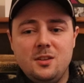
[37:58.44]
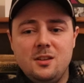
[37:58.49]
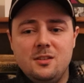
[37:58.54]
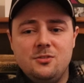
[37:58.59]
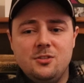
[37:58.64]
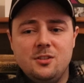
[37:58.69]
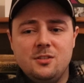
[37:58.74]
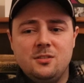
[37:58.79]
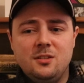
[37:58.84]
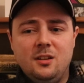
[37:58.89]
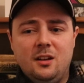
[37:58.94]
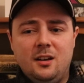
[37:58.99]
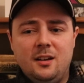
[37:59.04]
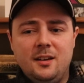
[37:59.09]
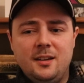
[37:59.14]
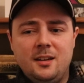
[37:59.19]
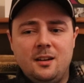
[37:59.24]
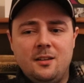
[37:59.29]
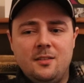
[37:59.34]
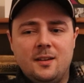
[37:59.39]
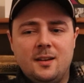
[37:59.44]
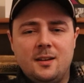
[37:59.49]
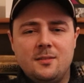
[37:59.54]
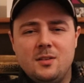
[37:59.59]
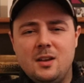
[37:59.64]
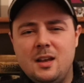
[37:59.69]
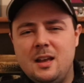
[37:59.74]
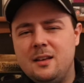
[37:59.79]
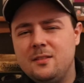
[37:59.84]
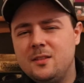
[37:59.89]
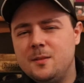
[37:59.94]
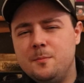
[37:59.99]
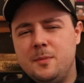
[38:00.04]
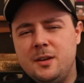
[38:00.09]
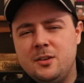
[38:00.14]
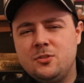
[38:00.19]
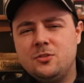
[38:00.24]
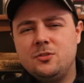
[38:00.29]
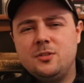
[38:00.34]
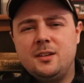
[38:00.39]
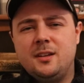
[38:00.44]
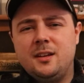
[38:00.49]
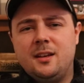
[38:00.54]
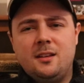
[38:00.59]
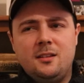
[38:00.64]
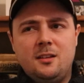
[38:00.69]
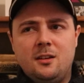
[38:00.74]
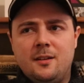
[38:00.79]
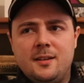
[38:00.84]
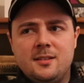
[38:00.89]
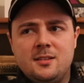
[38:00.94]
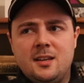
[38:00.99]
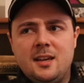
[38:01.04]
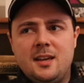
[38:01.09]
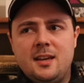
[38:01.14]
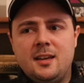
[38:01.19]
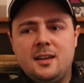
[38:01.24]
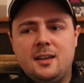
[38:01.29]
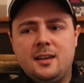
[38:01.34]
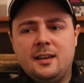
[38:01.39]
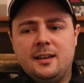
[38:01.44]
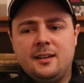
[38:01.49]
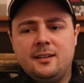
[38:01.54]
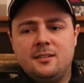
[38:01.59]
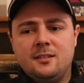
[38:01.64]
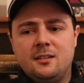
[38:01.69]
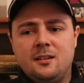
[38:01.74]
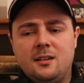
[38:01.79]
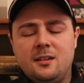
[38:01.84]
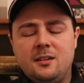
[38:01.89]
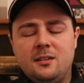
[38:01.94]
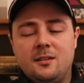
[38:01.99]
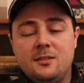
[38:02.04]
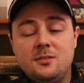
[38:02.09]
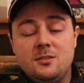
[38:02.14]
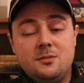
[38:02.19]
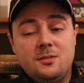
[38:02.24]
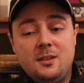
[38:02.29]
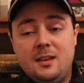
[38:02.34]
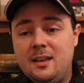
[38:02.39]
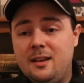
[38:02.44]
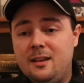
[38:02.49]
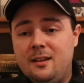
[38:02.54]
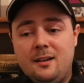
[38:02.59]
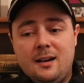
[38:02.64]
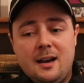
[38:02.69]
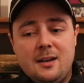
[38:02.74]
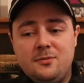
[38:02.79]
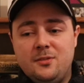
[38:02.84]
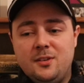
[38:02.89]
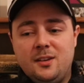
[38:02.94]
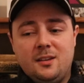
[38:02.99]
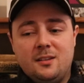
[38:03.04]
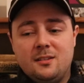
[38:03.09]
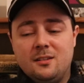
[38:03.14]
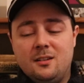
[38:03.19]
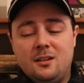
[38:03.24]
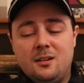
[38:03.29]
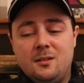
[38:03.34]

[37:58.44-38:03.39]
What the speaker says: just you know, the kind of the mystery, you know, is key here. And you know, just I think,